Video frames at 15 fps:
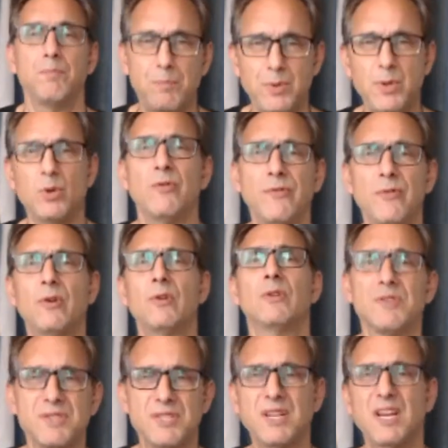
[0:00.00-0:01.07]
beautiful
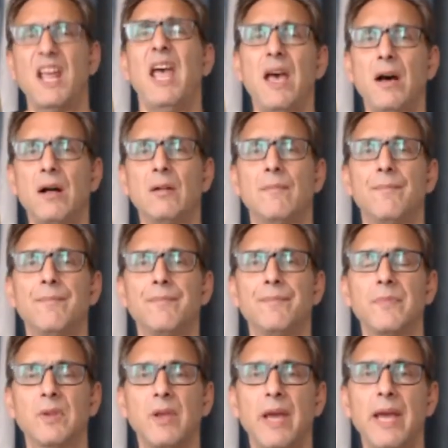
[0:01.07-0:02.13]
scale.
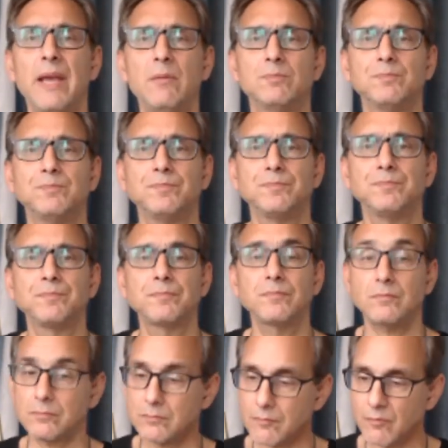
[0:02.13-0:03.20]
Okay.
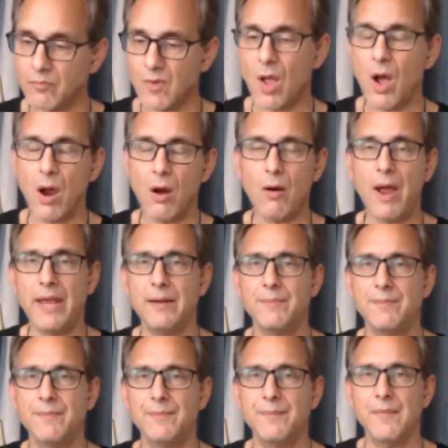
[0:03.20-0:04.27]
All right,
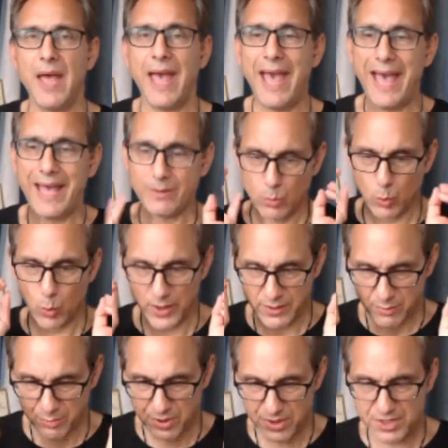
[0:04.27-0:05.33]
and
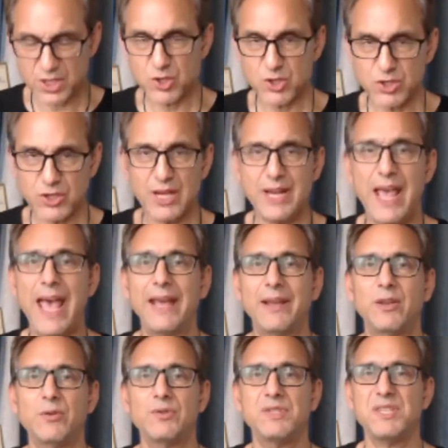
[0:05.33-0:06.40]
with precision and
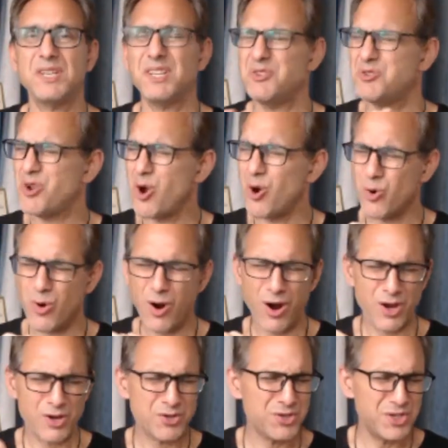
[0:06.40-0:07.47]
accuracy, no
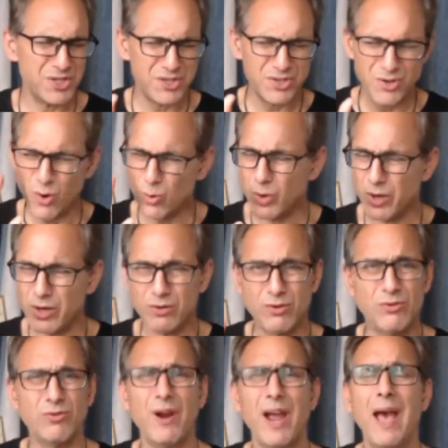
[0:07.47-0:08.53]
harshness, no weird
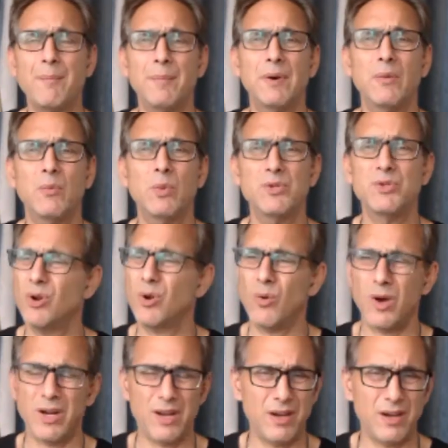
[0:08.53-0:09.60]
crap, which you don't
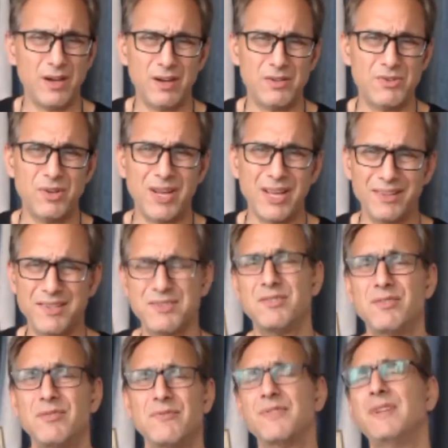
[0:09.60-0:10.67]
want to hear because you get
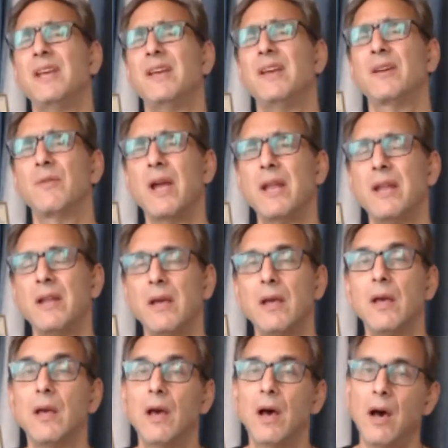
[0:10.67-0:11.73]
listener fatigue, right?
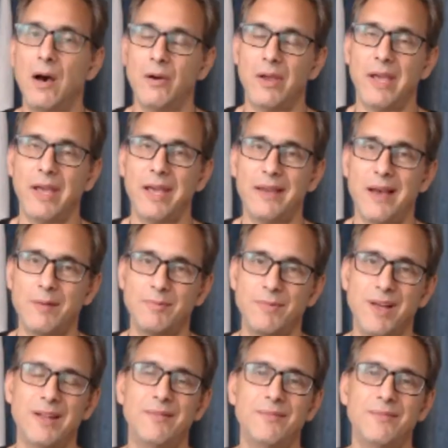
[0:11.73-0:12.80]
Okay, I'm
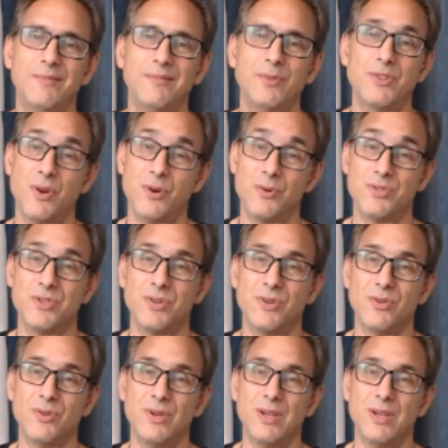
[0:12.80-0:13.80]
done with those two.